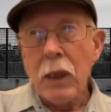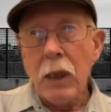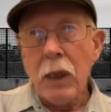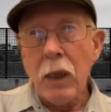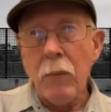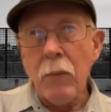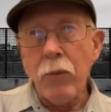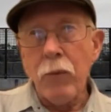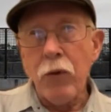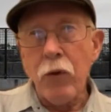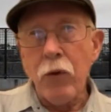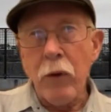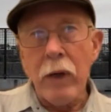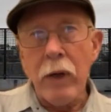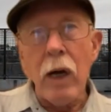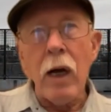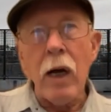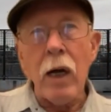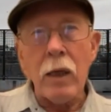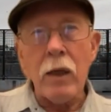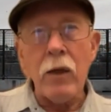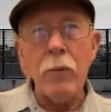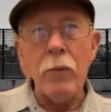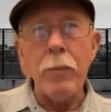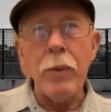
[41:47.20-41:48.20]
um, during
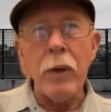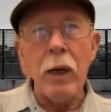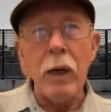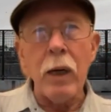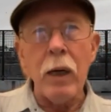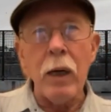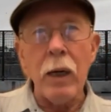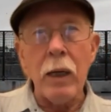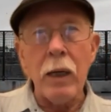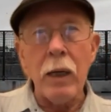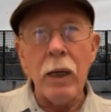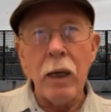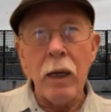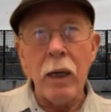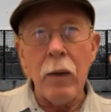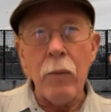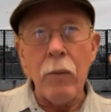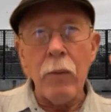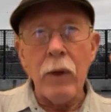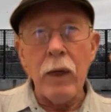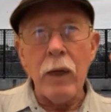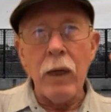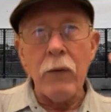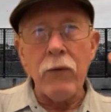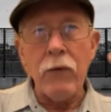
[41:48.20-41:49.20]
Occupy, I
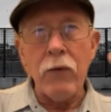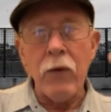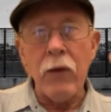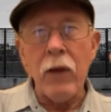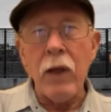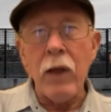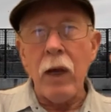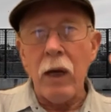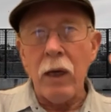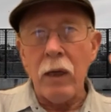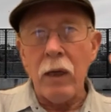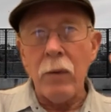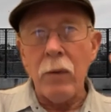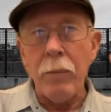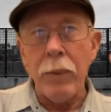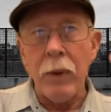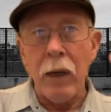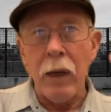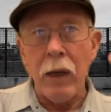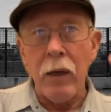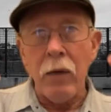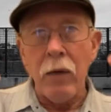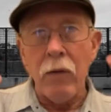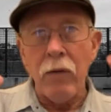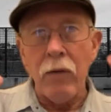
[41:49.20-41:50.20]
went out to the
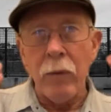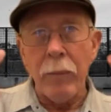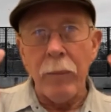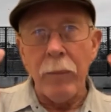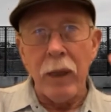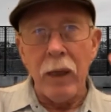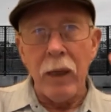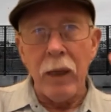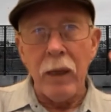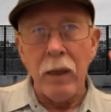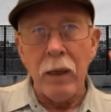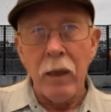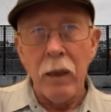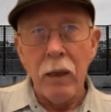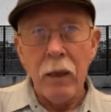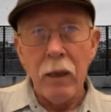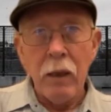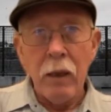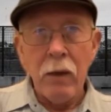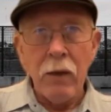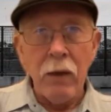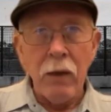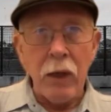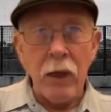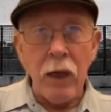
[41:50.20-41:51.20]
Occupy over by
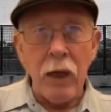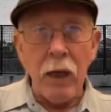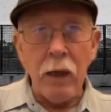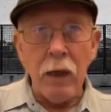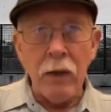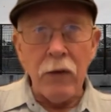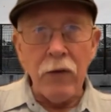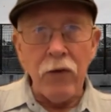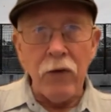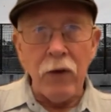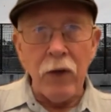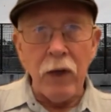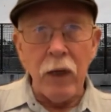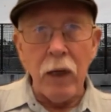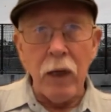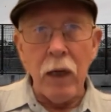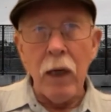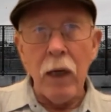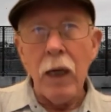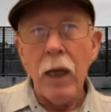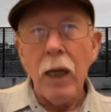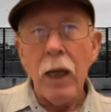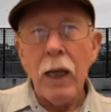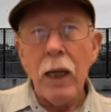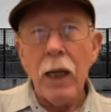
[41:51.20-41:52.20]
the college
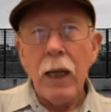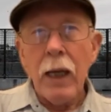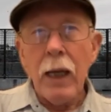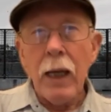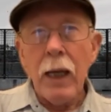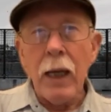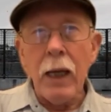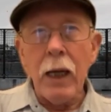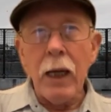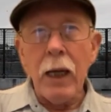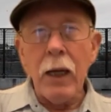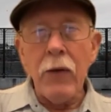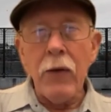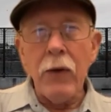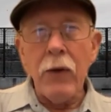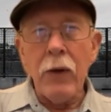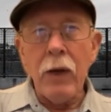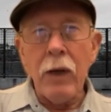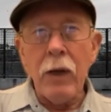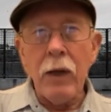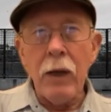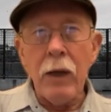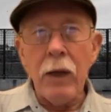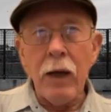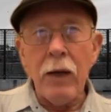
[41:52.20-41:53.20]
there,
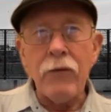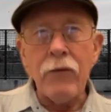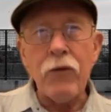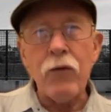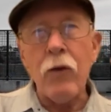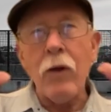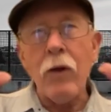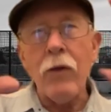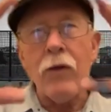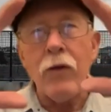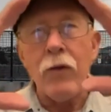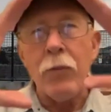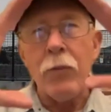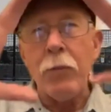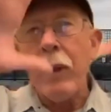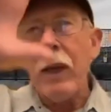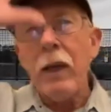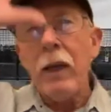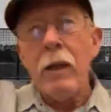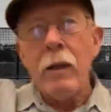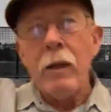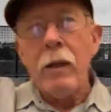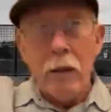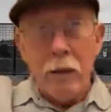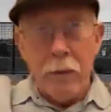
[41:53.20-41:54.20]
and I saw this
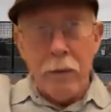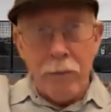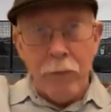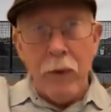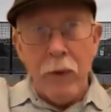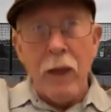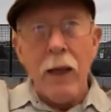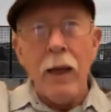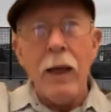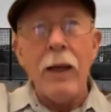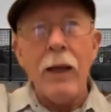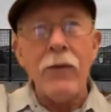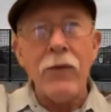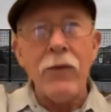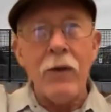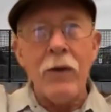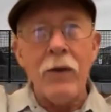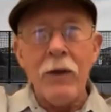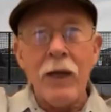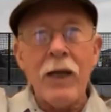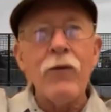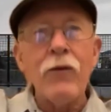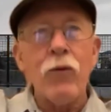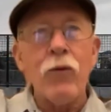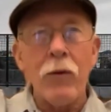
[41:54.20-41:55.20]
banner at
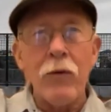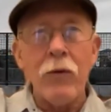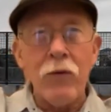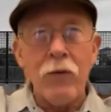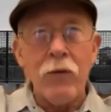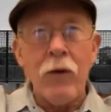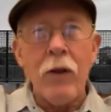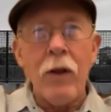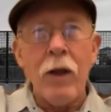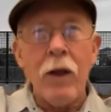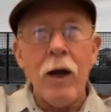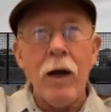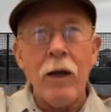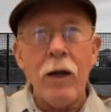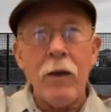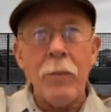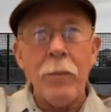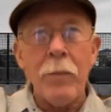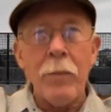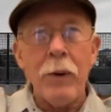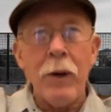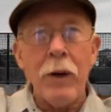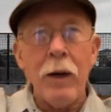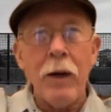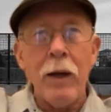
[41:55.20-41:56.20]
the entrance to the
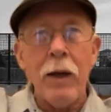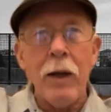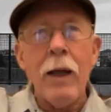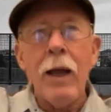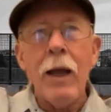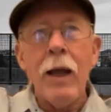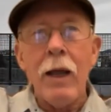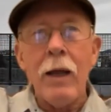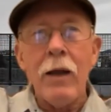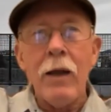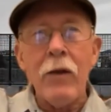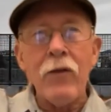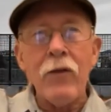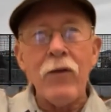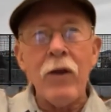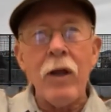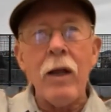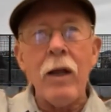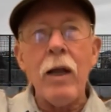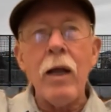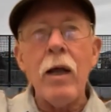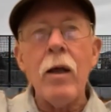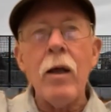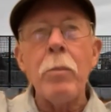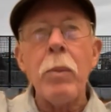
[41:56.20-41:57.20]
Occupy, and it
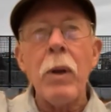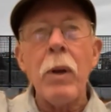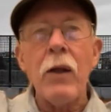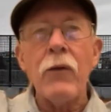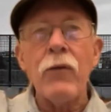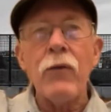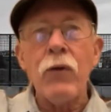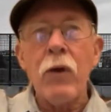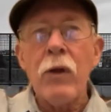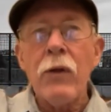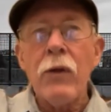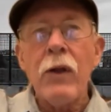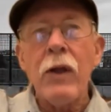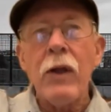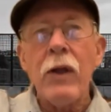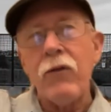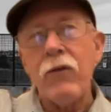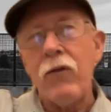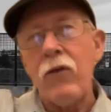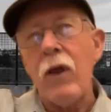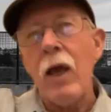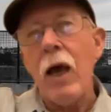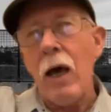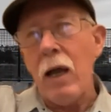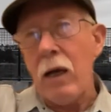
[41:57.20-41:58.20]
said, El Plantón de
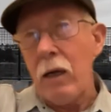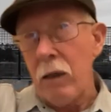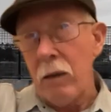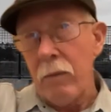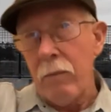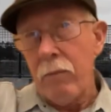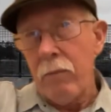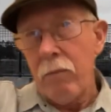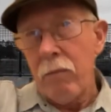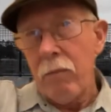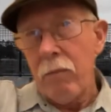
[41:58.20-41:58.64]
Seattle.